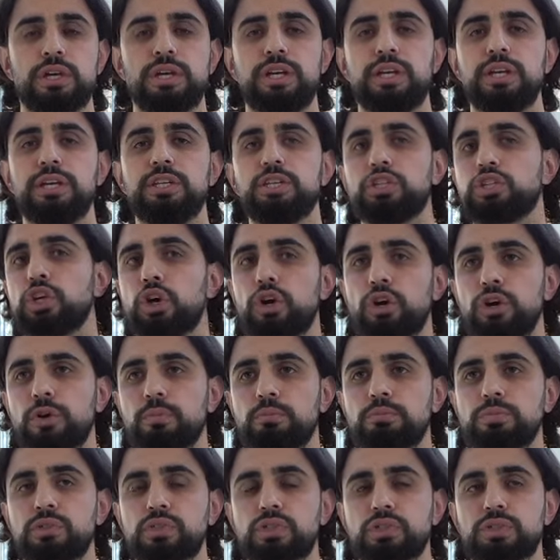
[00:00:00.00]
in
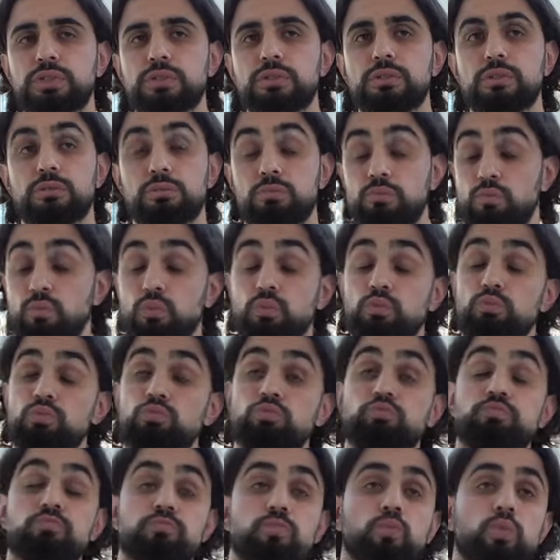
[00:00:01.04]
terms,
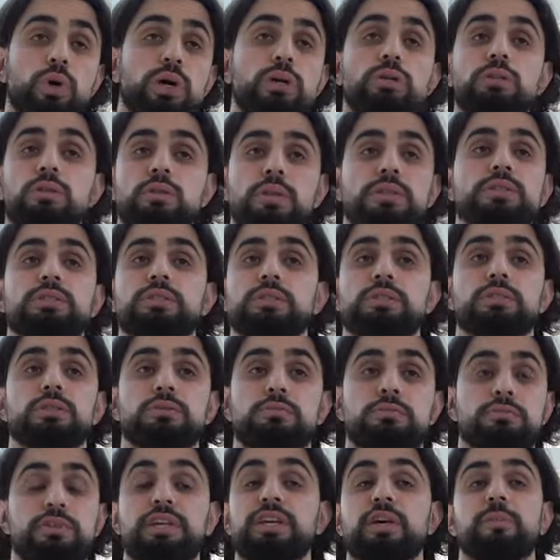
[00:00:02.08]
well, let's
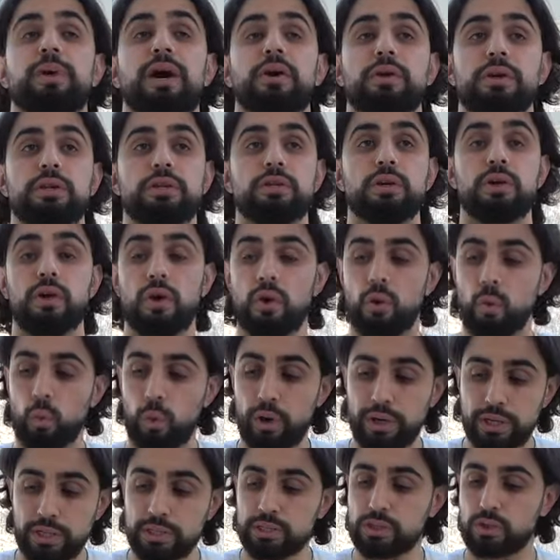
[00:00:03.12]
think about it.
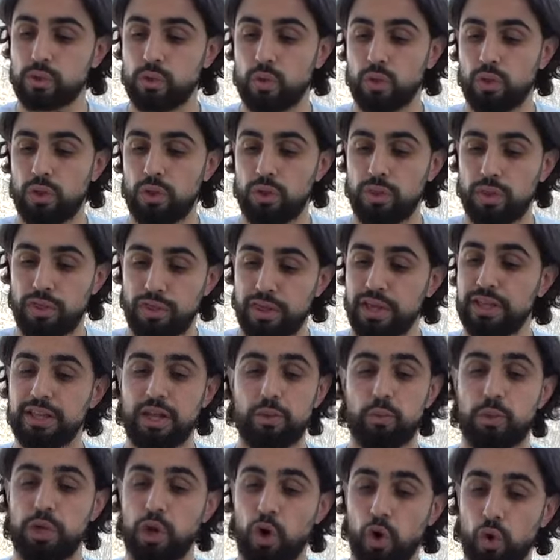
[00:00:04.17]
What is the thing
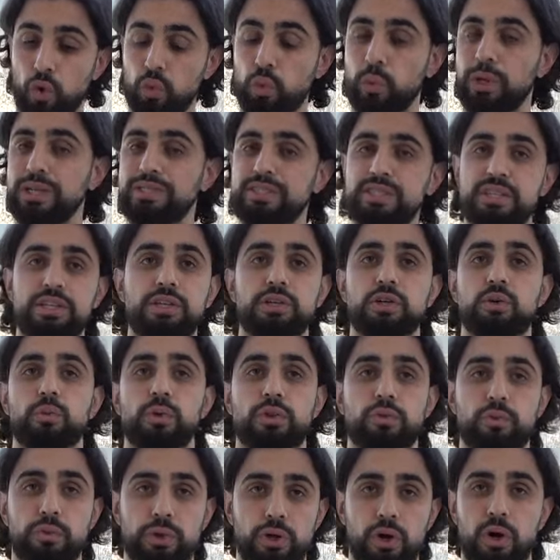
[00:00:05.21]
that we always hear
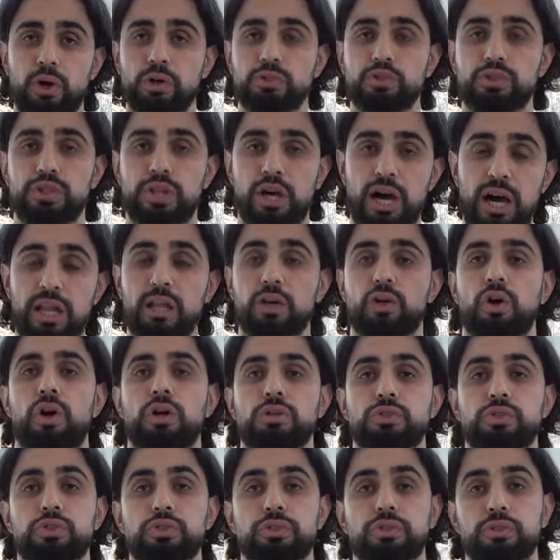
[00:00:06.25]
with regards to the
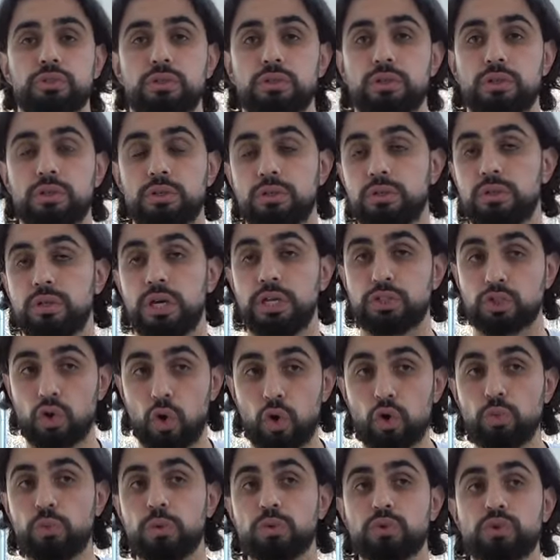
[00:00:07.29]
Holocaust? It's
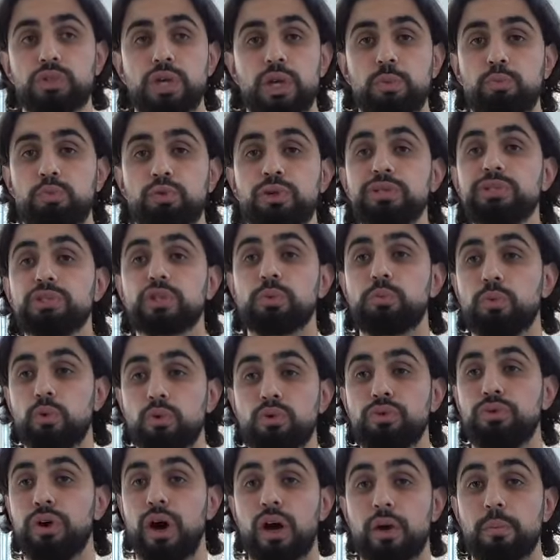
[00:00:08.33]
almost a
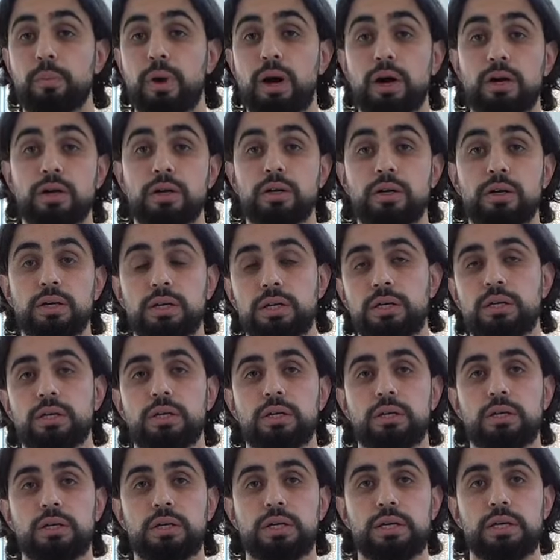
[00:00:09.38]
principled dogma.
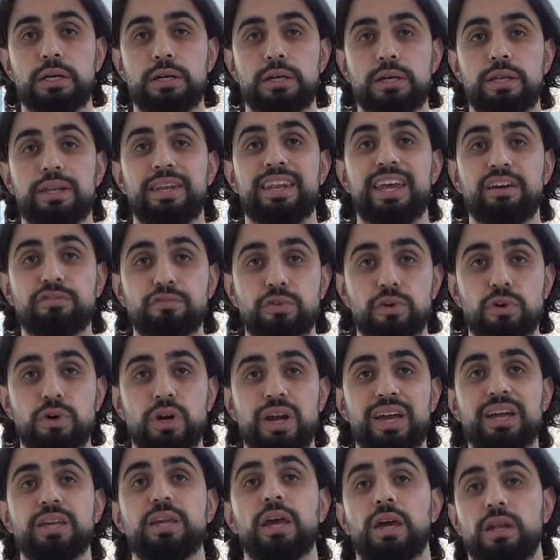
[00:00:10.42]
Never
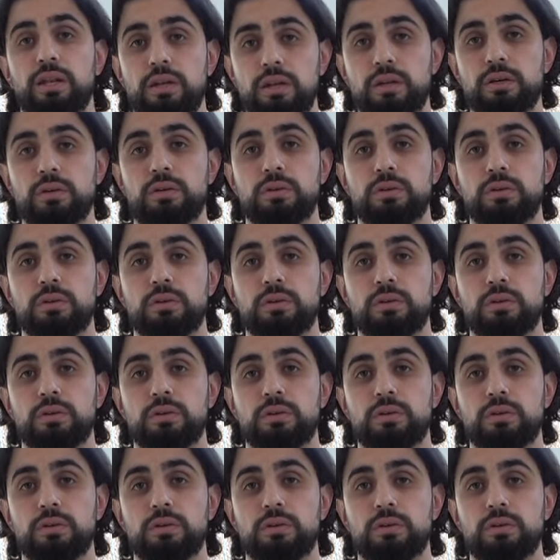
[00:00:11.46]
again.